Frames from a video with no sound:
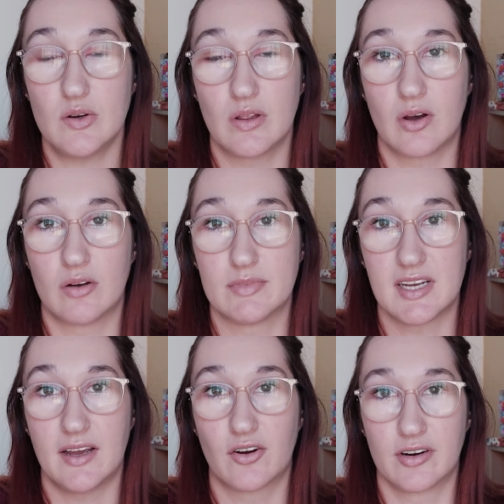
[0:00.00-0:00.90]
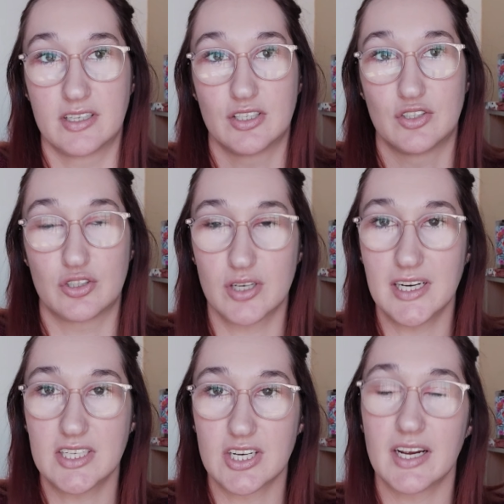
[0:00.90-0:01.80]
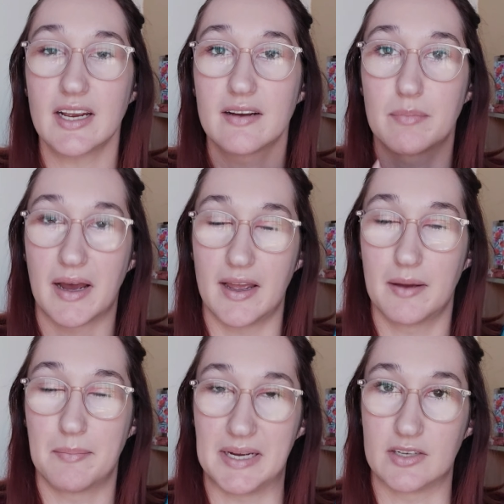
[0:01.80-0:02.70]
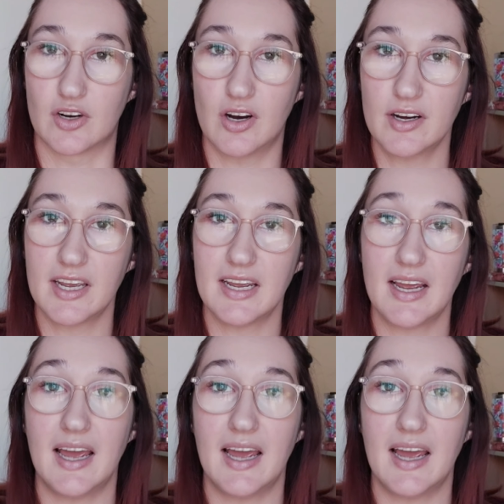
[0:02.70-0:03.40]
or the Ante Origins Trilogy by Amanda Hocking.